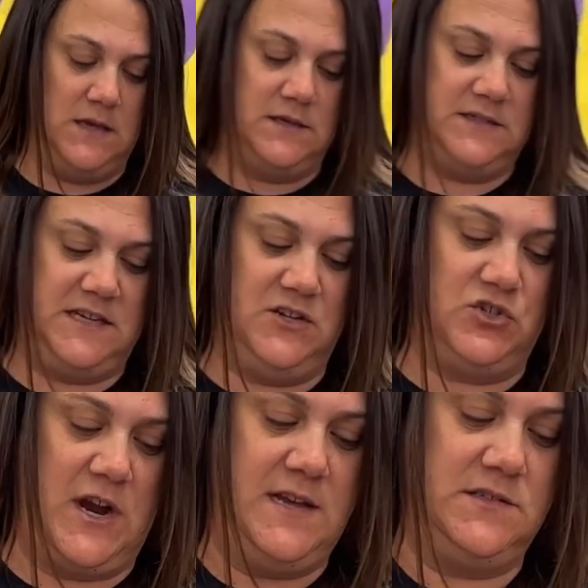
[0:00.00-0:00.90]
seed
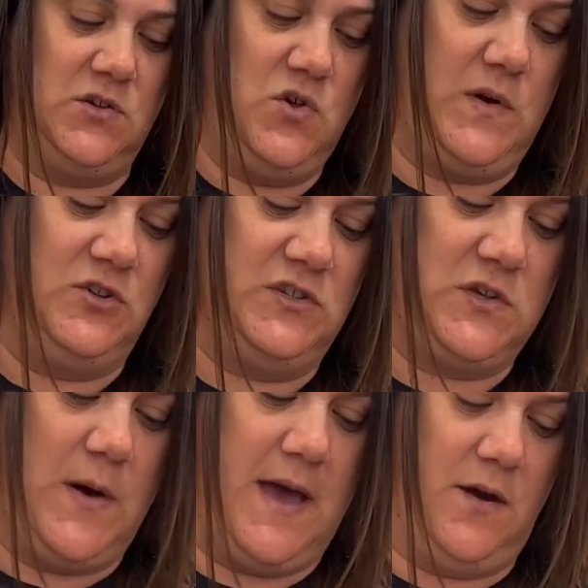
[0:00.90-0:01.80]
trays, so you can just
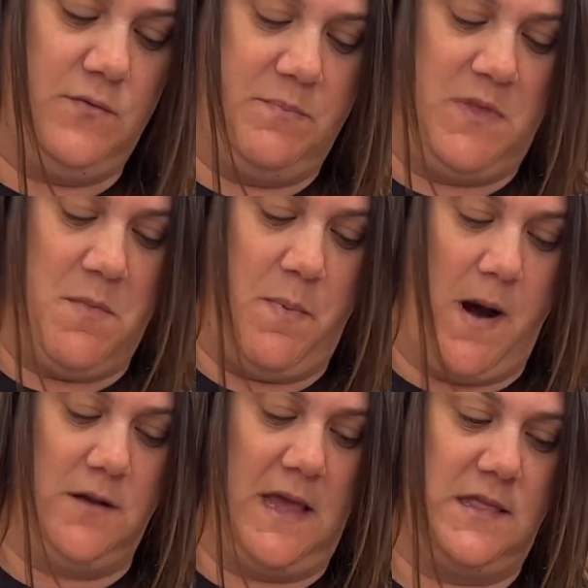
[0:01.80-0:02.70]
go ahead and rip them
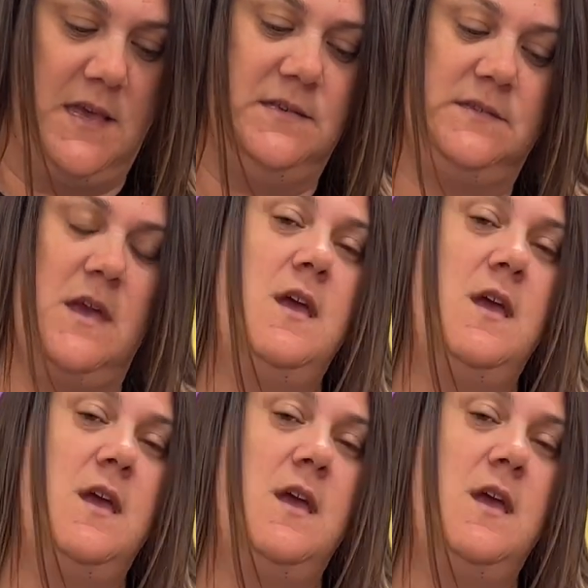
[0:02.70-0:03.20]
apart like this,